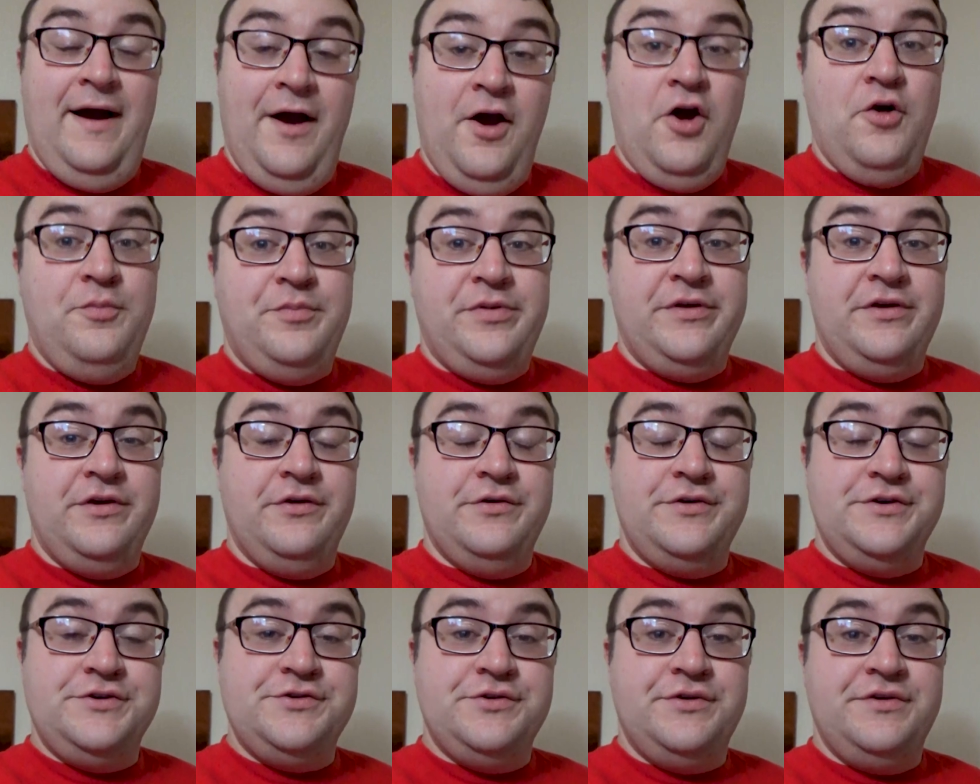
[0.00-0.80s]
I hope that
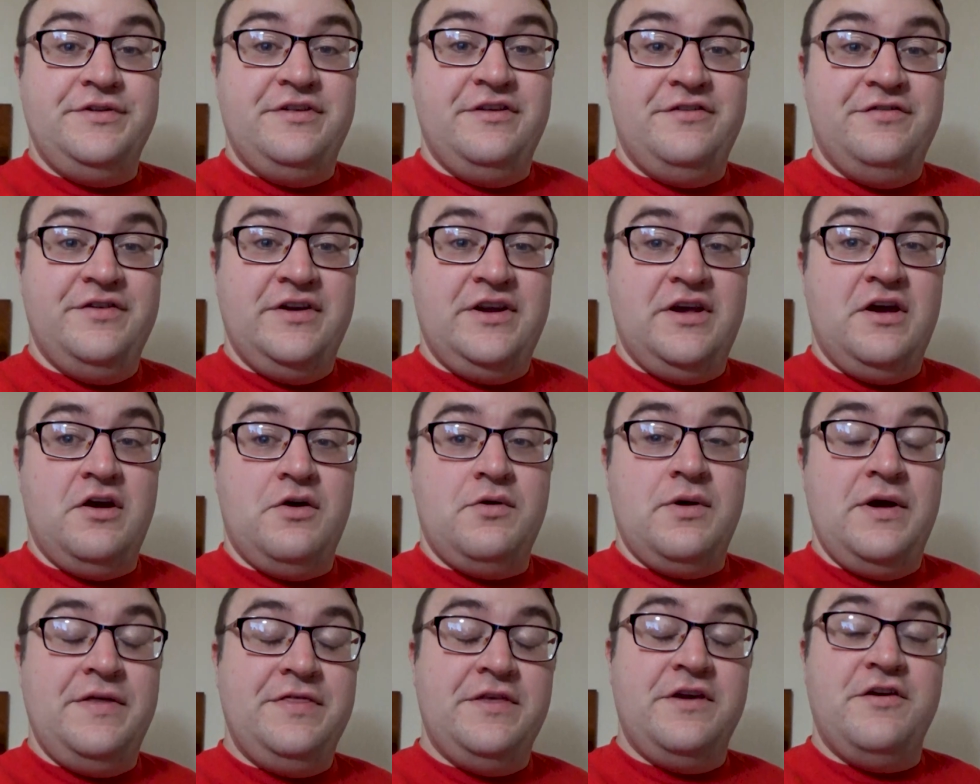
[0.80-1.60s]
you enjoyed this
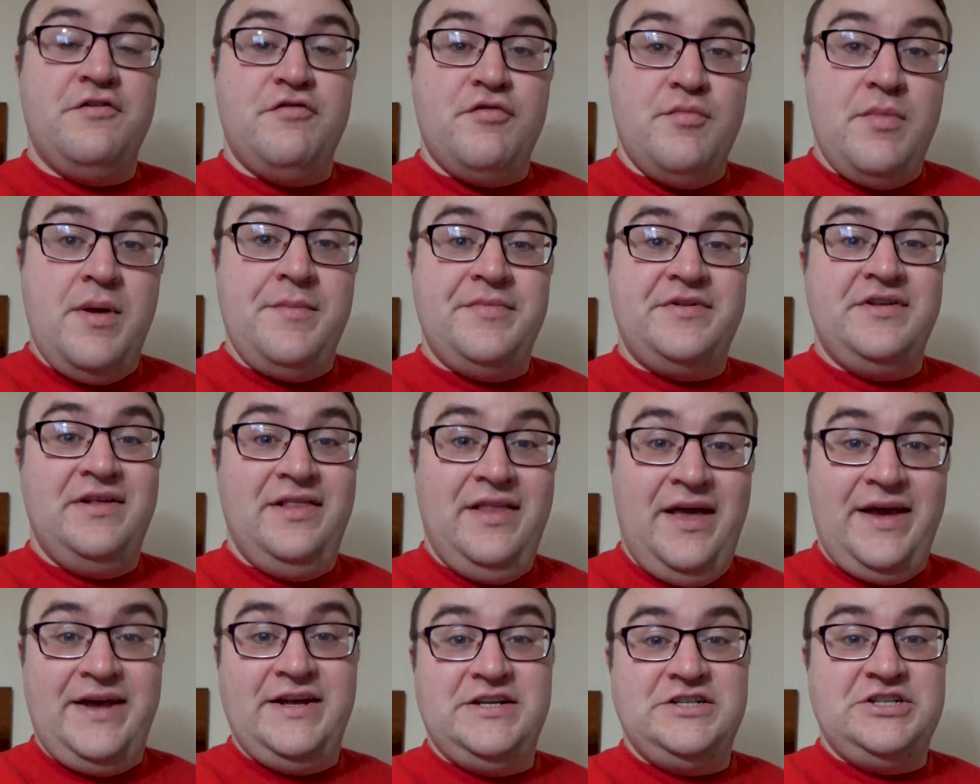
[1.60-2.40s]
video and that you remember to
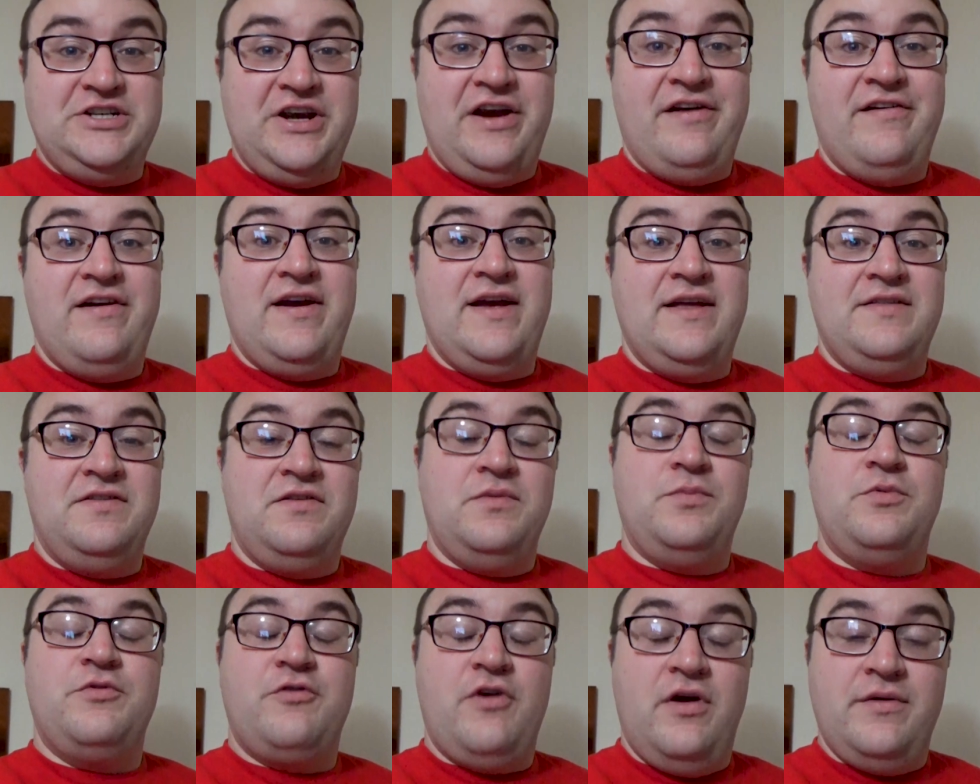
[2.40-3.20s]
like and share it and
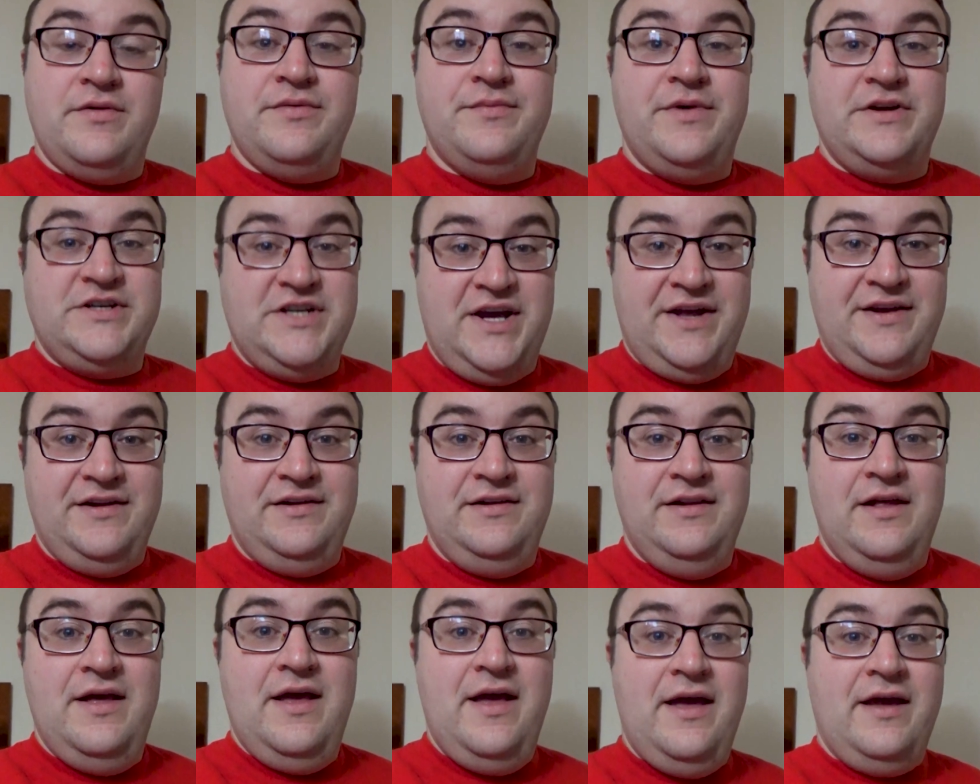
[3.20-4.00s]
subscribe to my
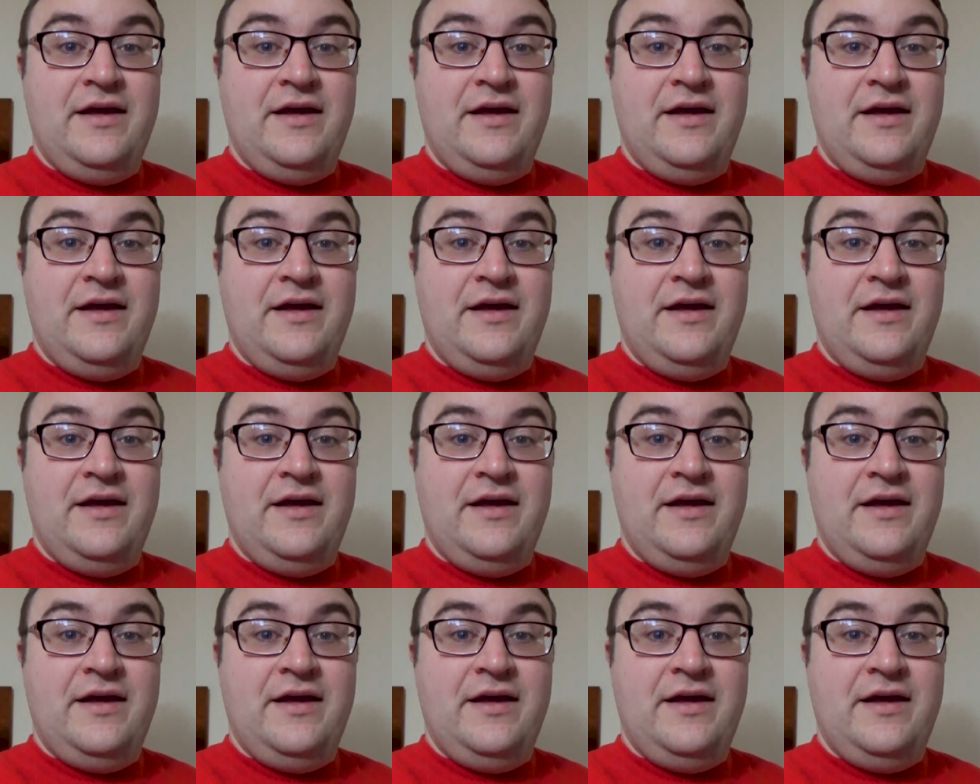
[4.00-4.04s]
channel.